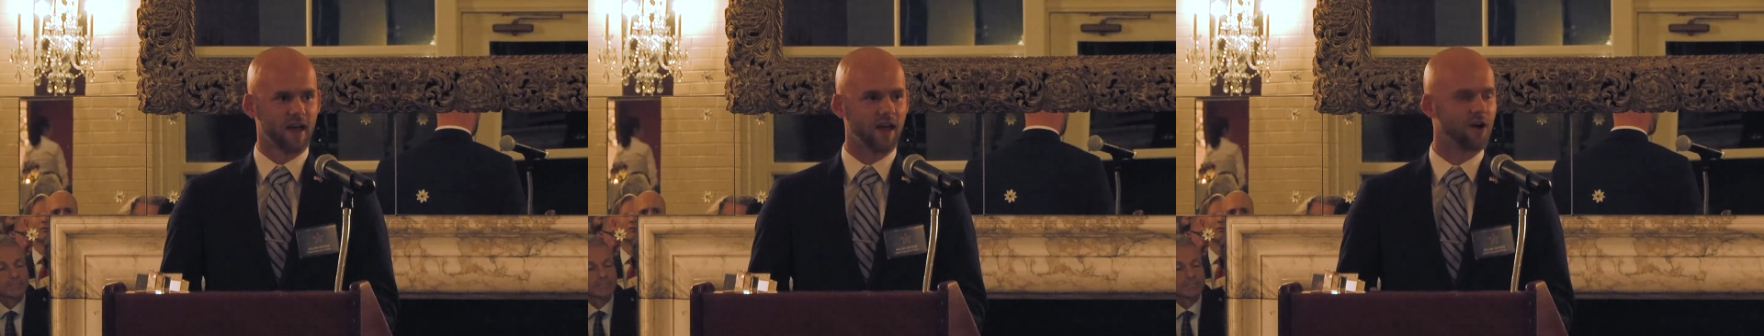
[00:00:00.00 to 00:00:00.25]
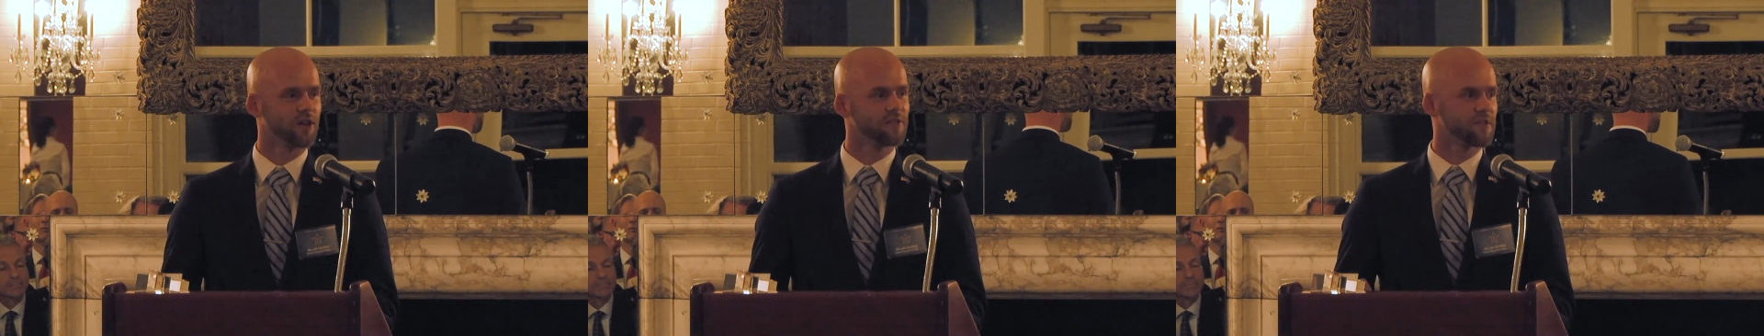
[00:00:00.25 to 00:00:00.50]

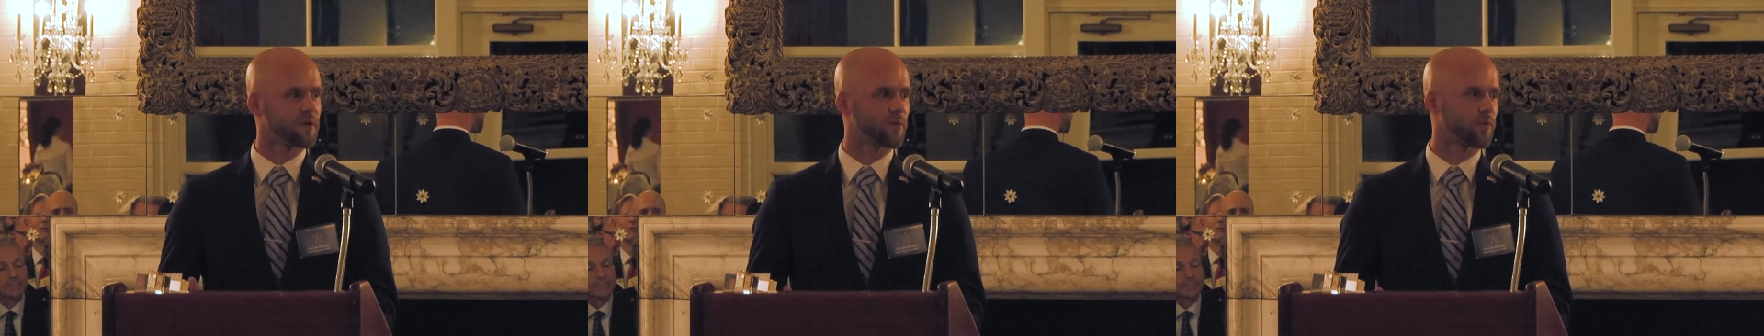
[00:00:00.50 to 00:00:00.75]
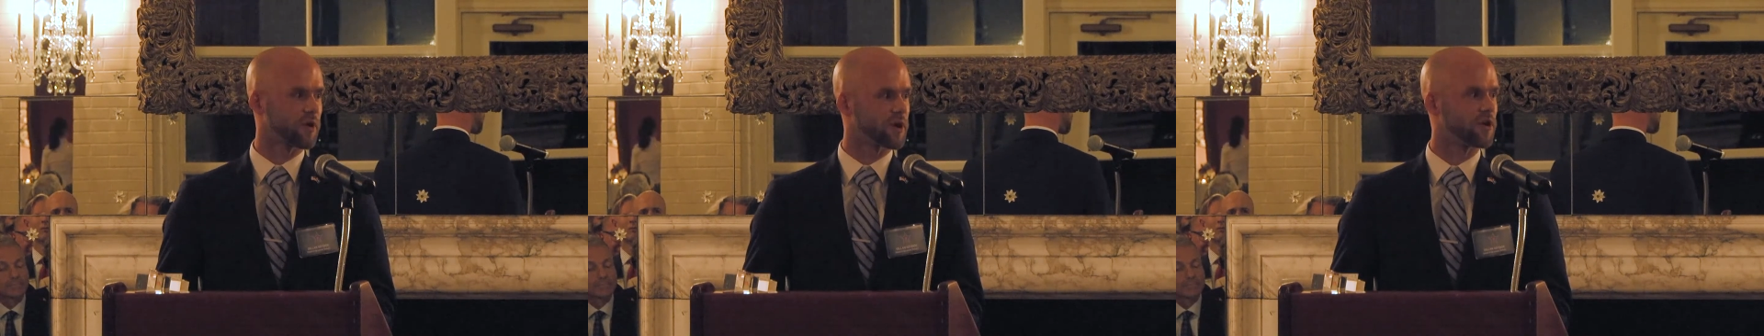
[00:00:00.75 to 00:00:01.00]
and all of them
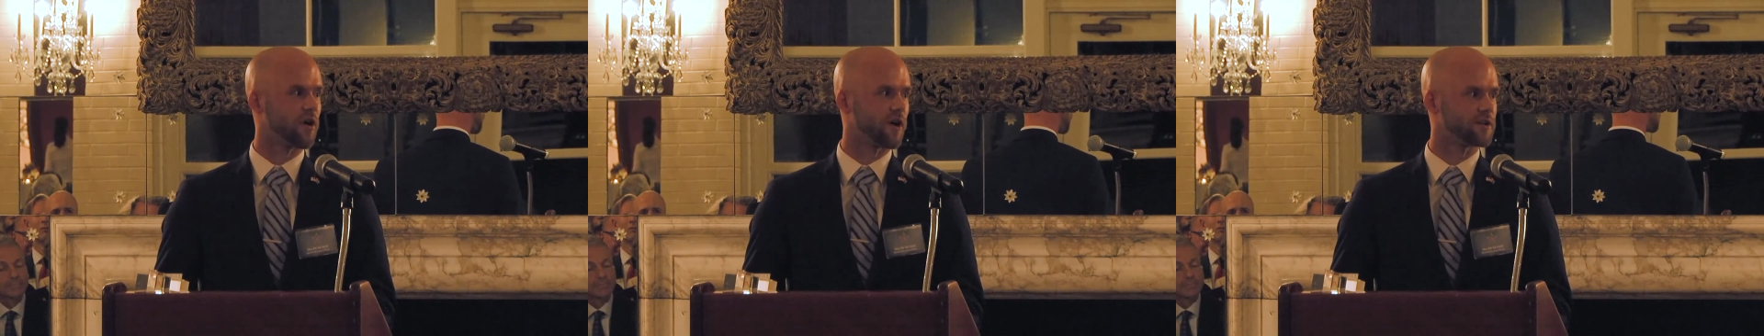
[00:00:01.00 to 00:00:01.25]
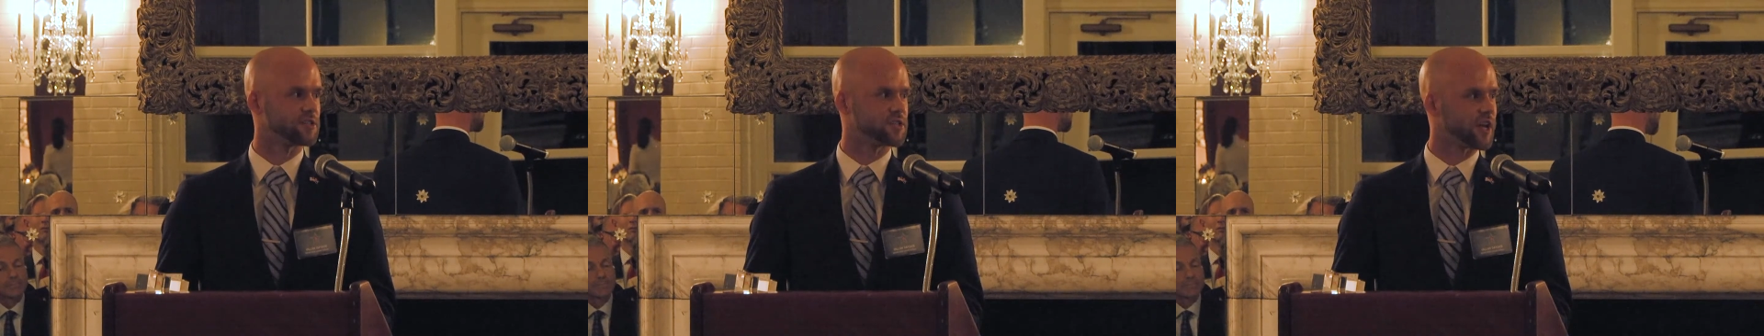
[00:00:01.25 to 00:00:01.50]
are working
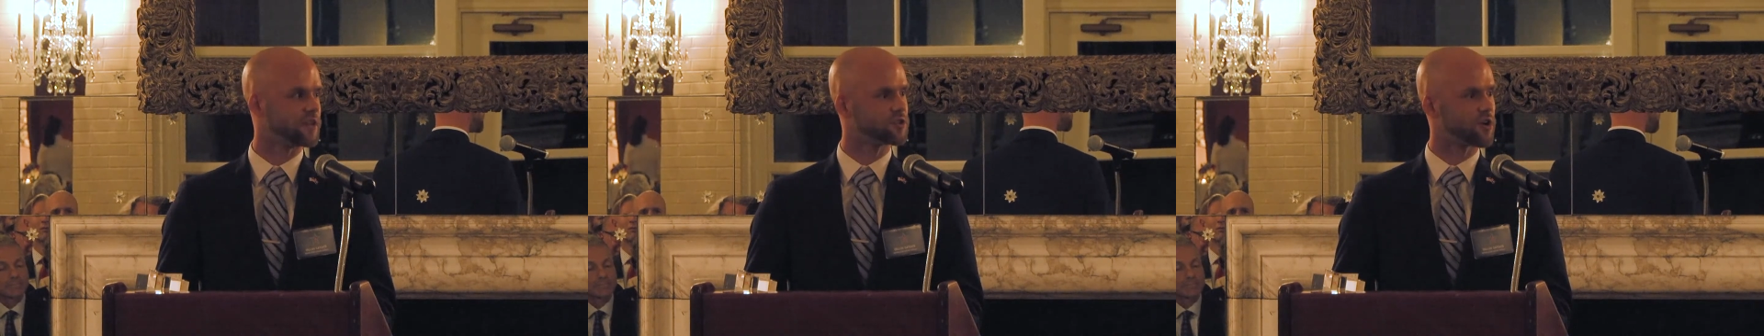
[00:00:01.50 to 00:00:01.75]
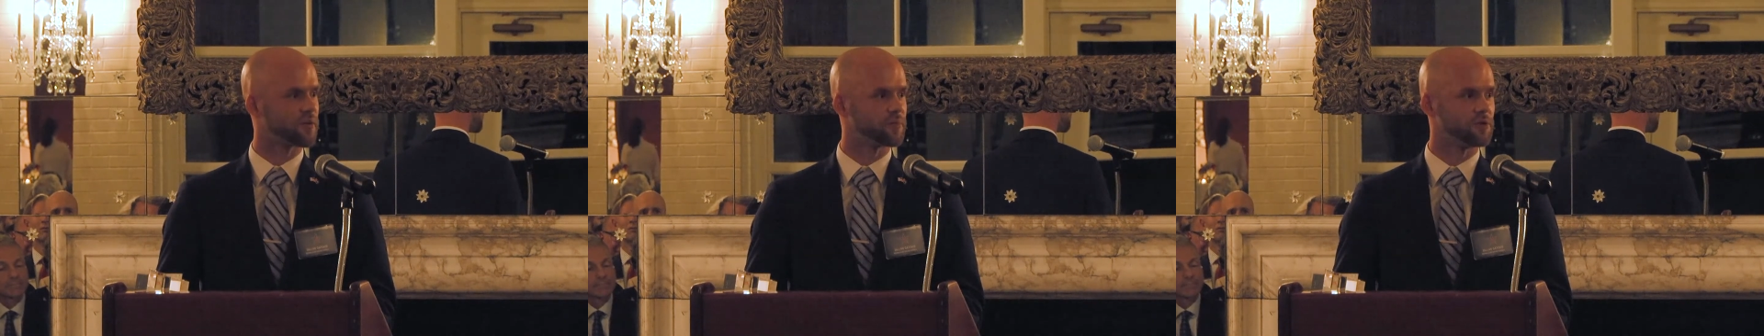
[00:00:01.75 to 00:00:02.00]
hard to change
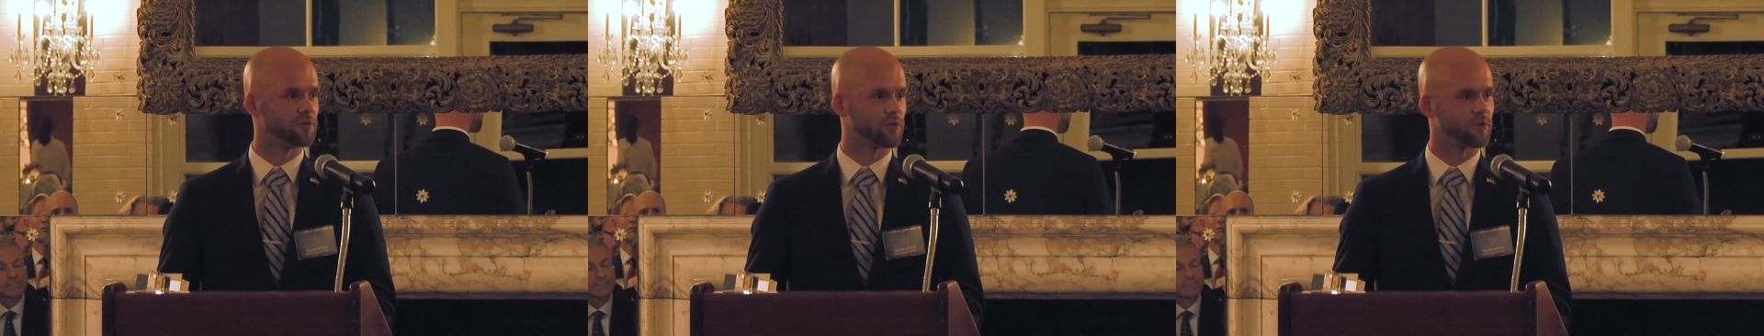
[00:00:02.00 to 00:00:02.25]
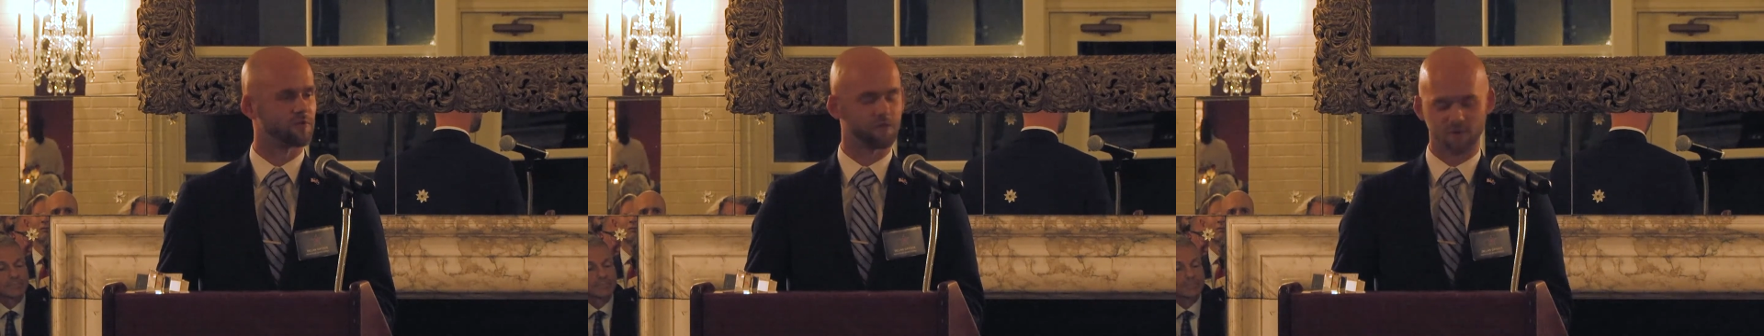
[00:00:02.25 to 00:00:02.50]
RMU and the
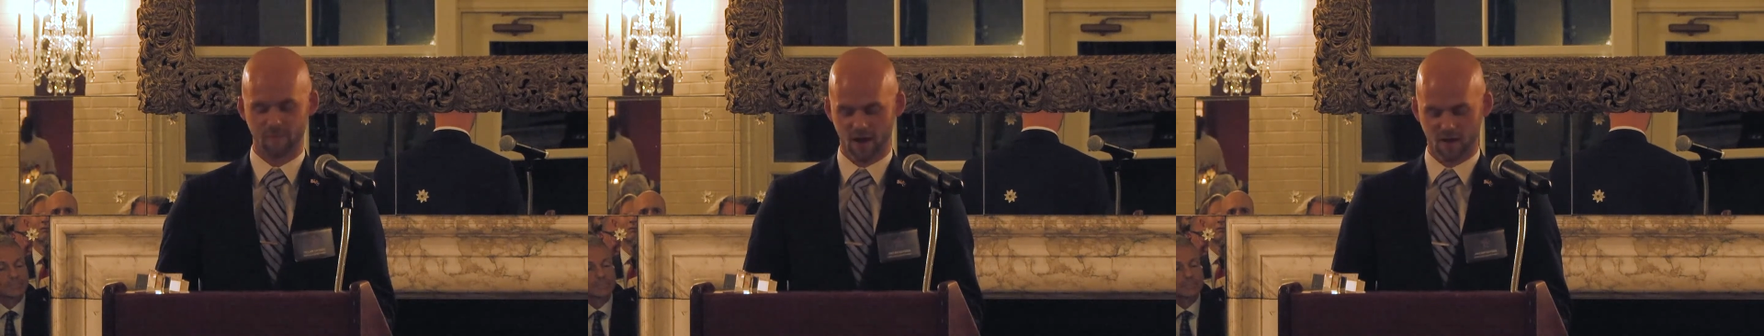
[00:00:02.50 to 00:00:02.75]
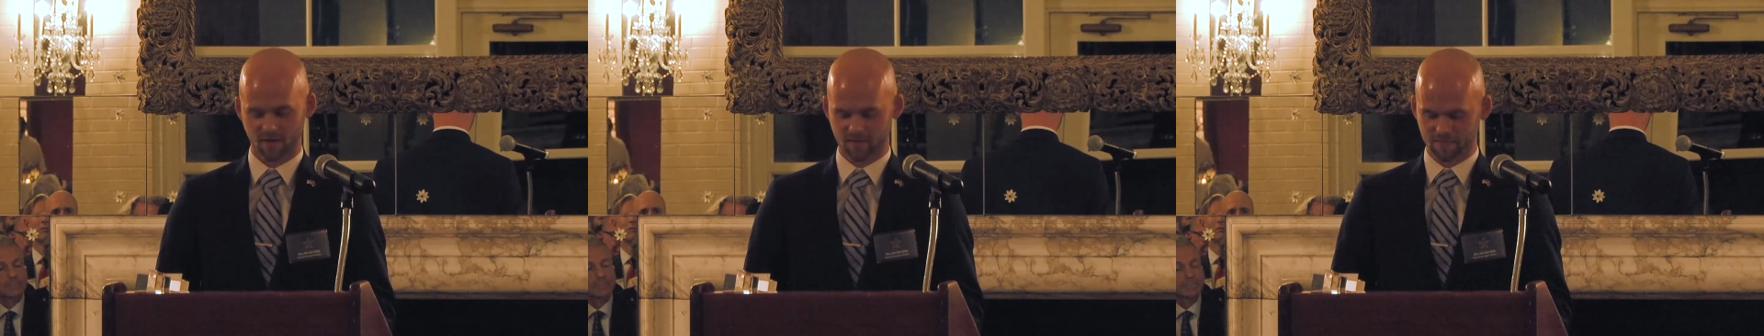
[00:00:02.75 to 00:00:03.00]
world for the
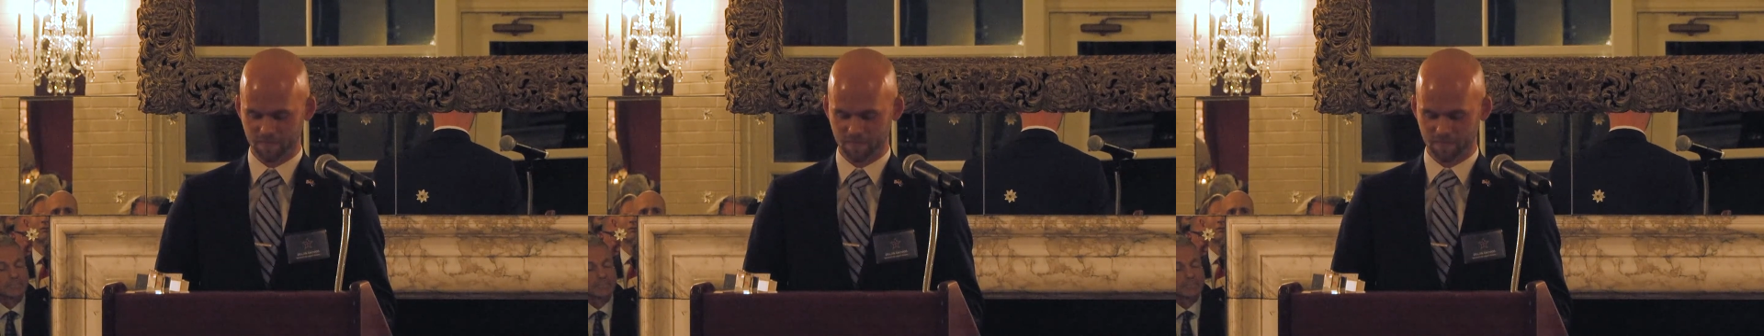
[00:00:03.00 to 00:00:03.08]
better.